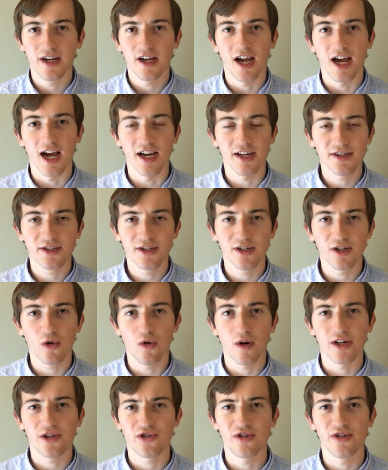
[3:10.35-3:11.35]
ask the
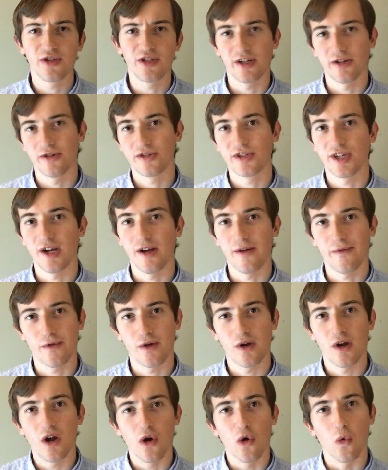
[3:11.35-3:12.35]
question to yourself,
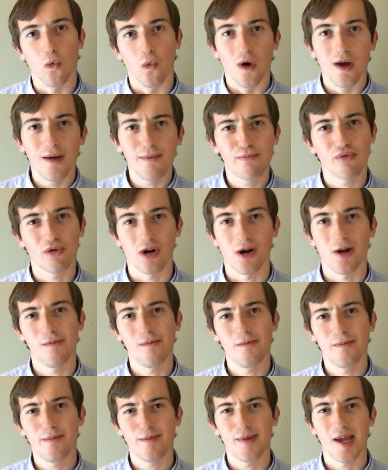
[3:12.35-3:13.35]
what
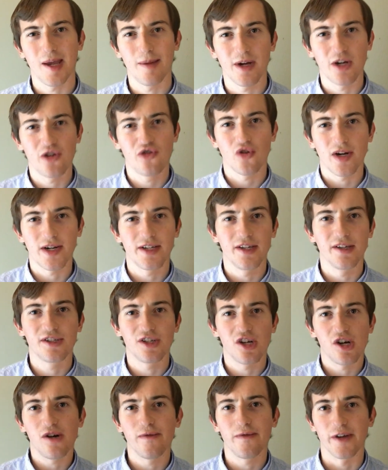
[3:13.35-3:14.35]
problem am I trying to
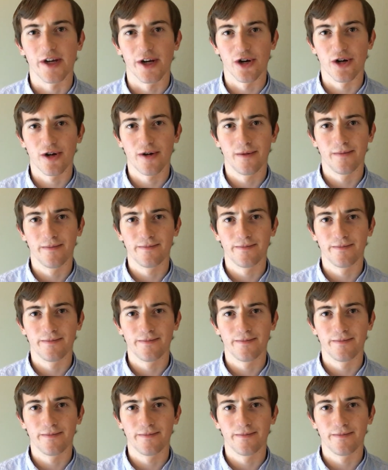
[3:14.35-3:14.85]
solve here?